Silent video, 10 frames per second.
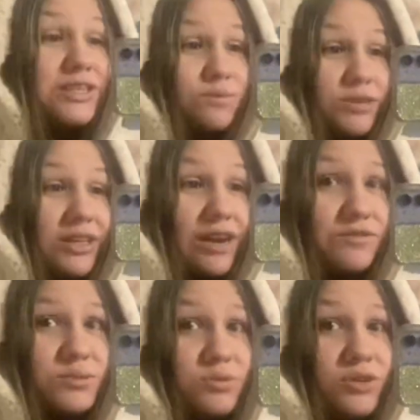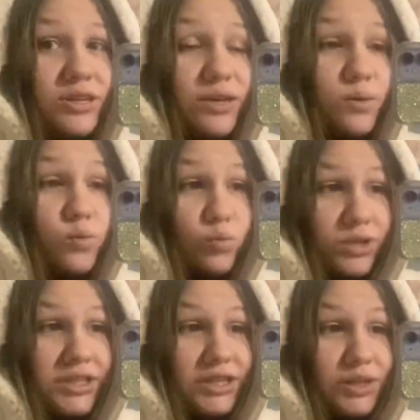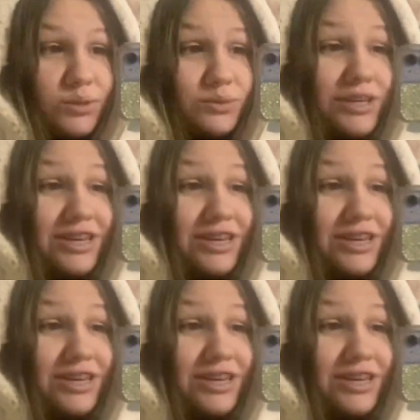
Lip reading: really comfortable and really cute.